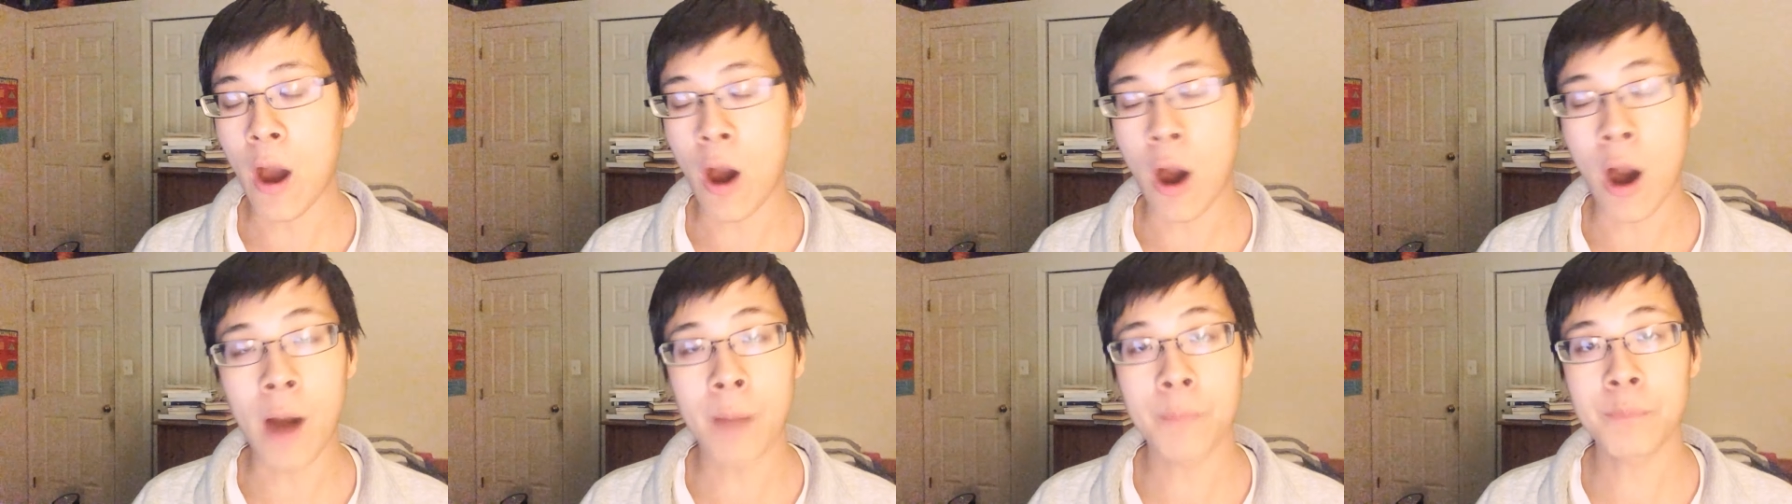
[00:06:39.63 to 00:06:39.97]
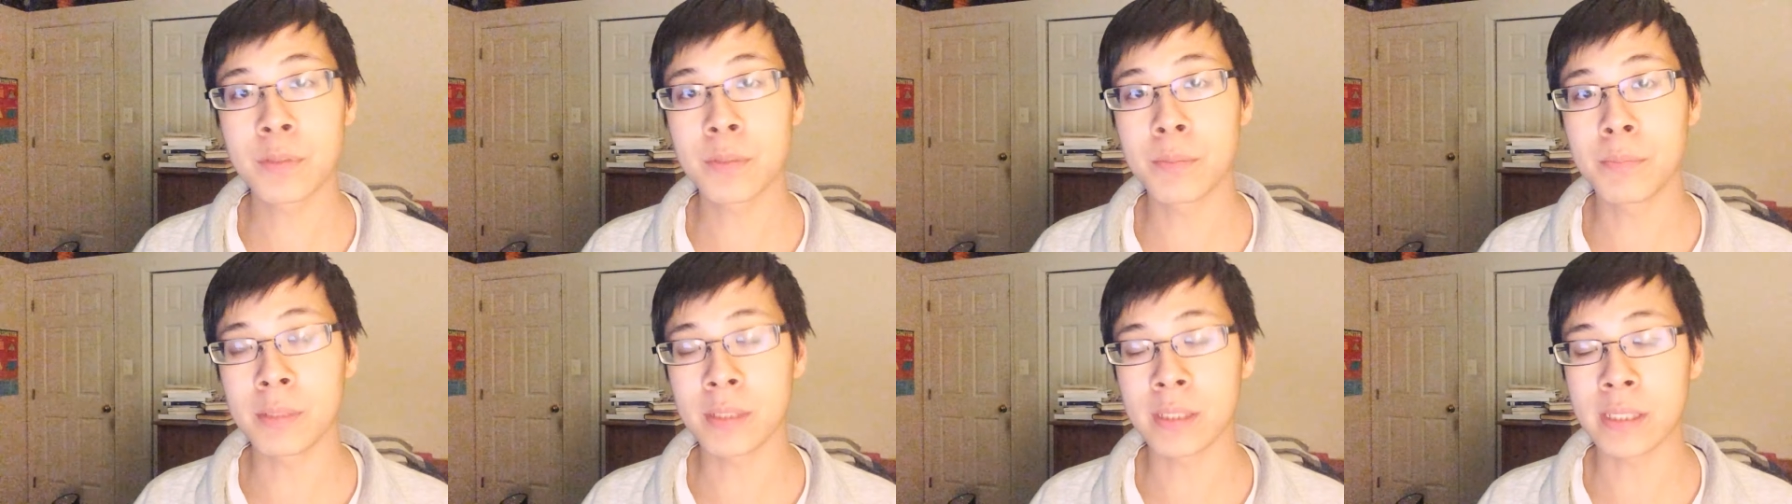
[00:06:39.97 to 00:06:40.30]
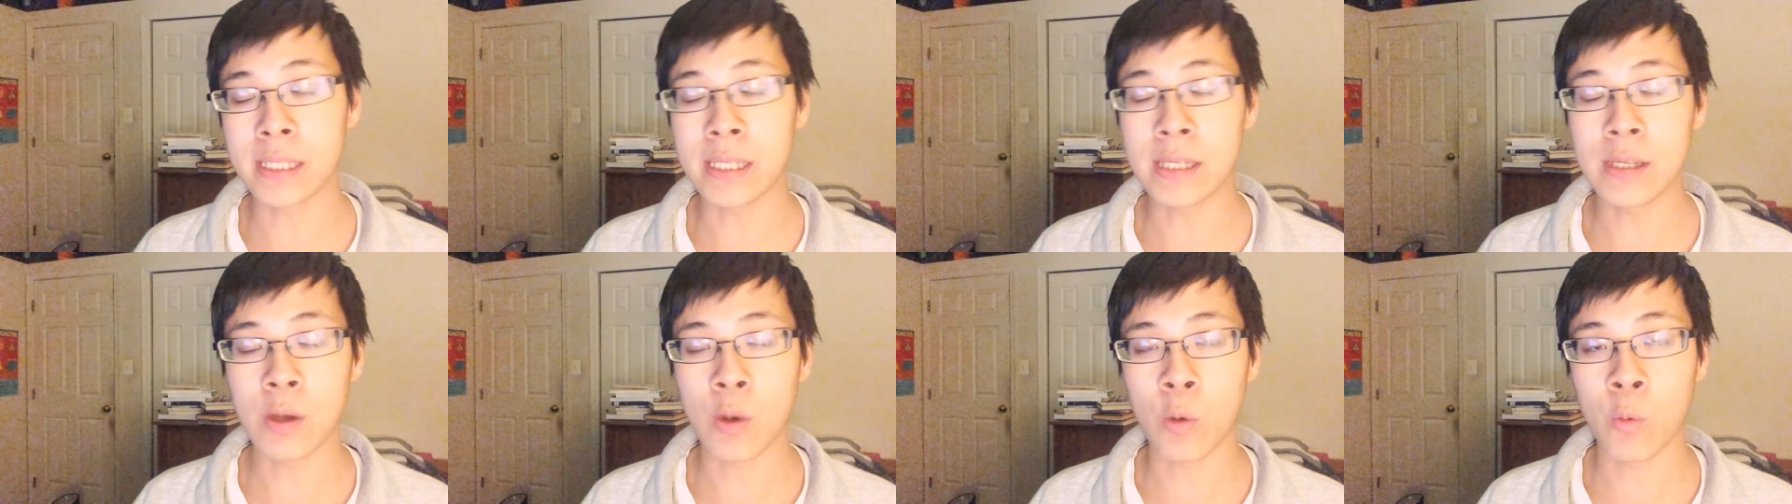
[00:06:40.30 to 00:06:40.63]

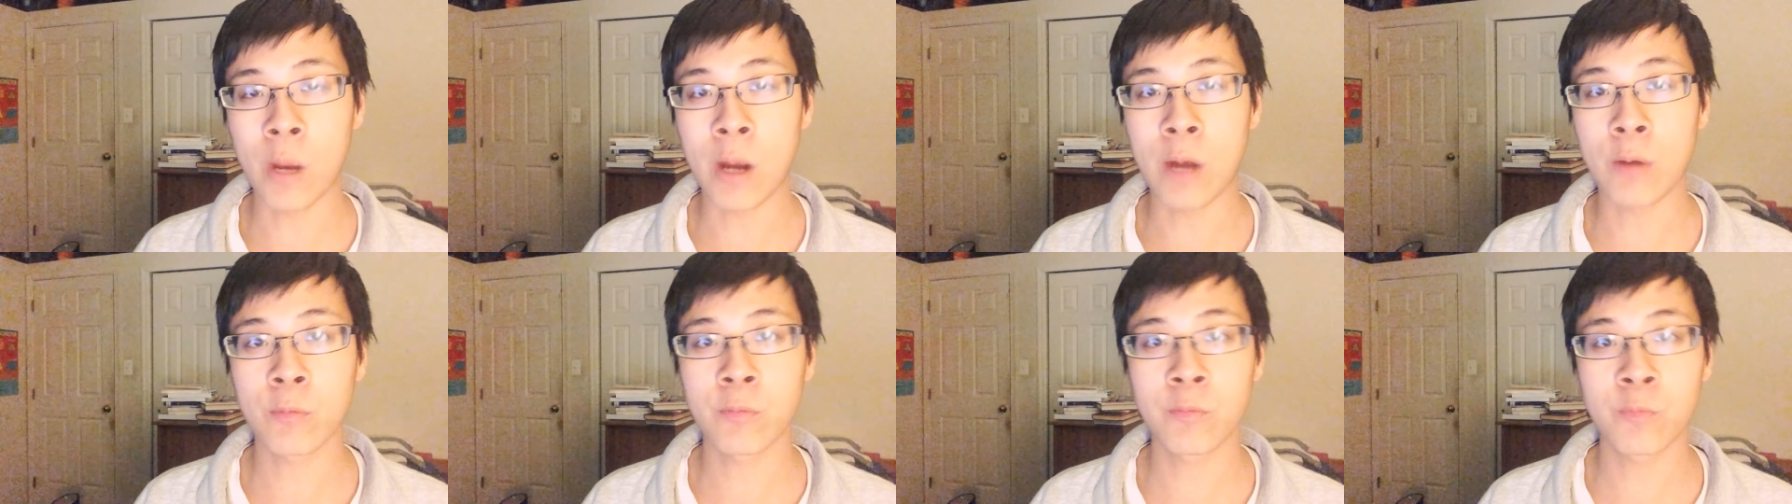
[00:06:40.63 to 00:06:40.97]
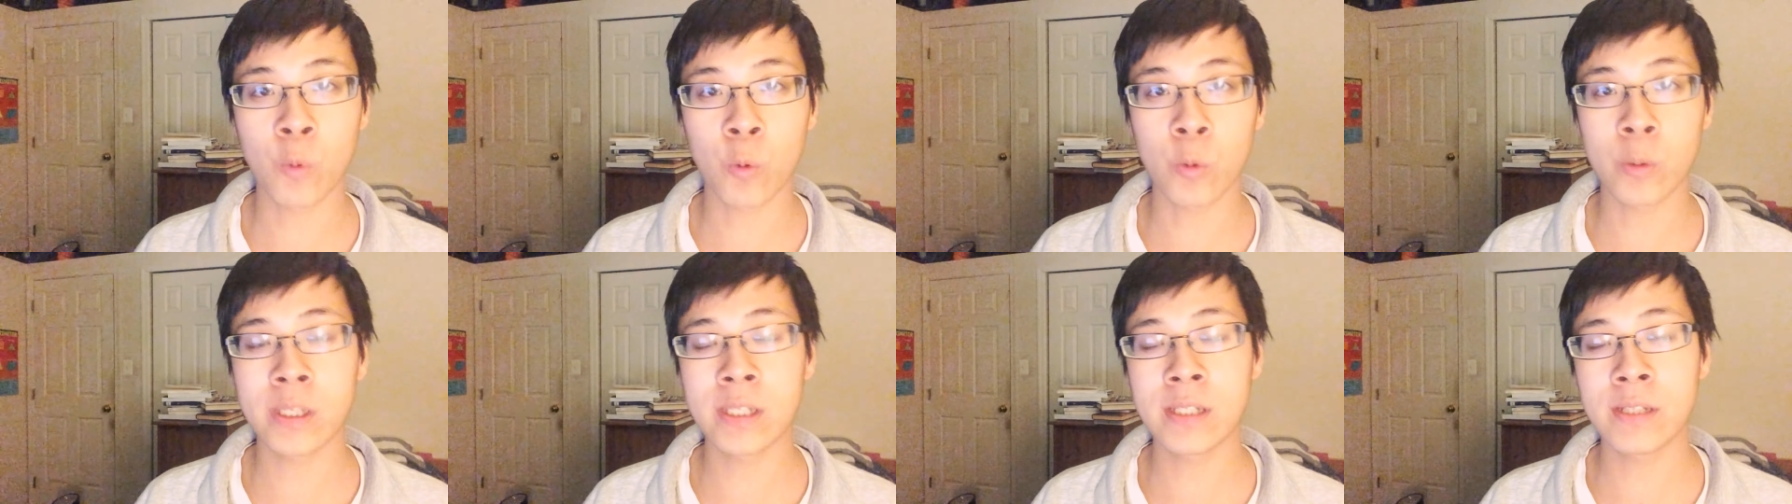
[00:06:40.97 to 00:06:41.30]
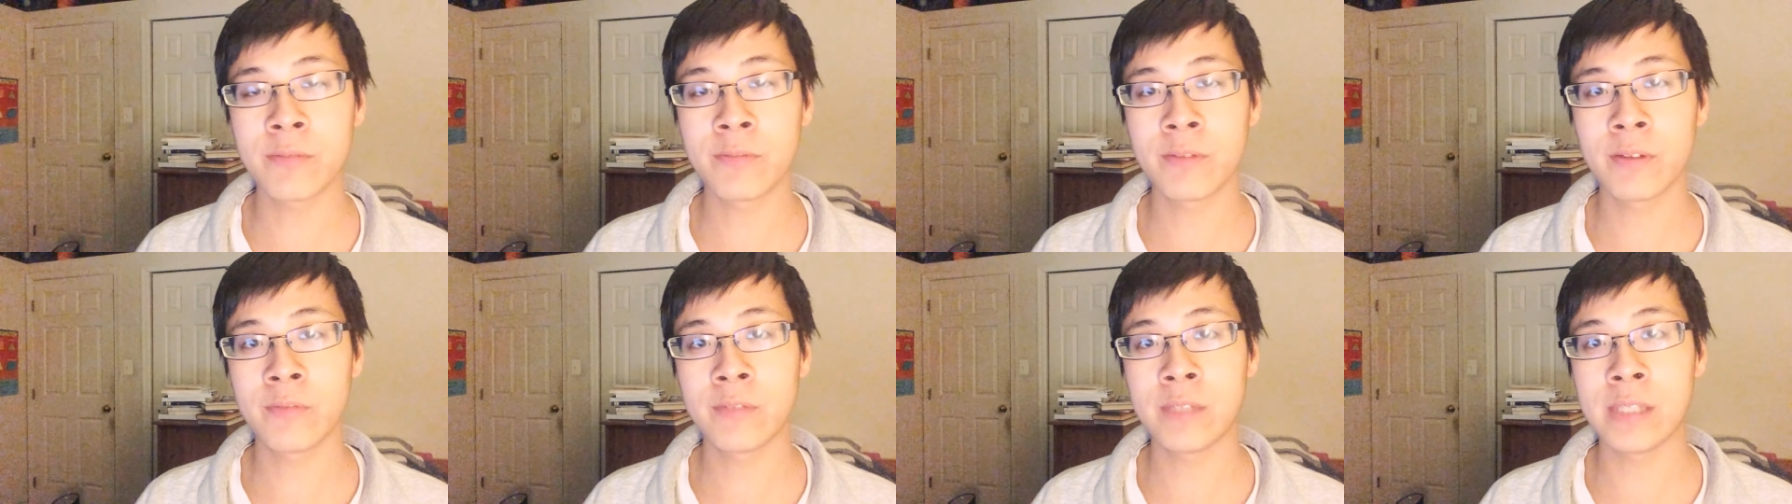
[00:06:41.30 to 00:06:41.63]
optimally around 40
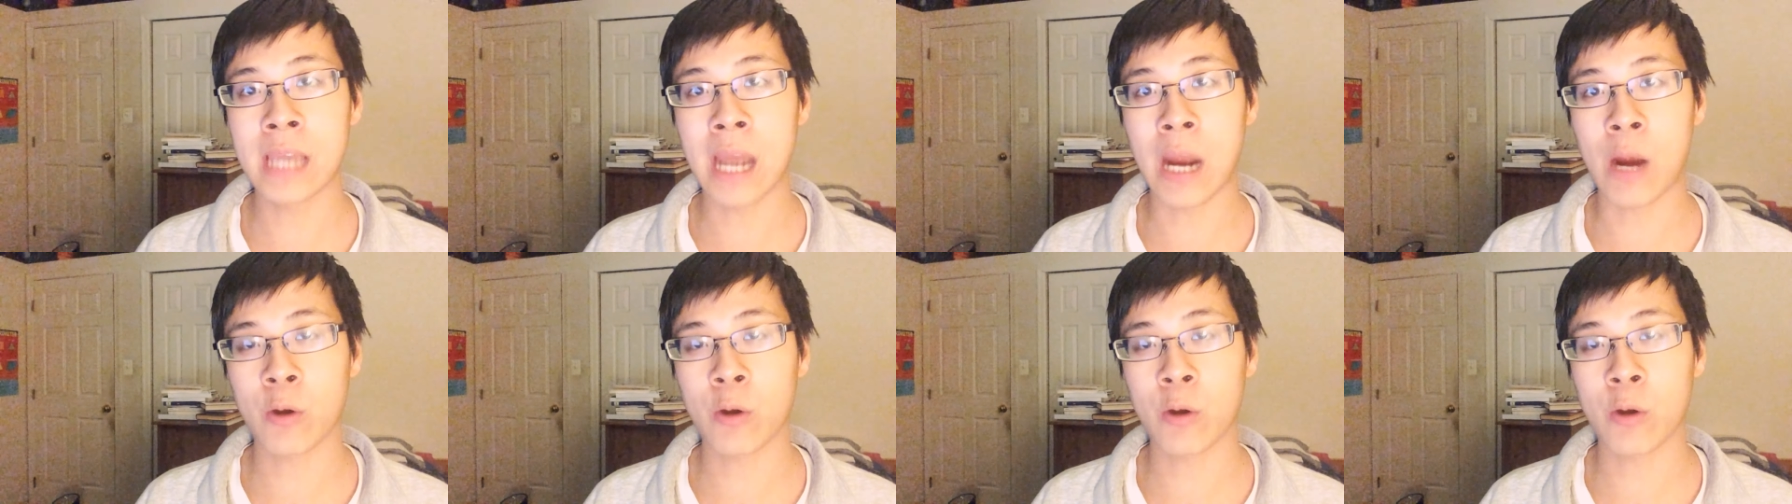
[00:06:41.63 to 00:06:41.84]
to 50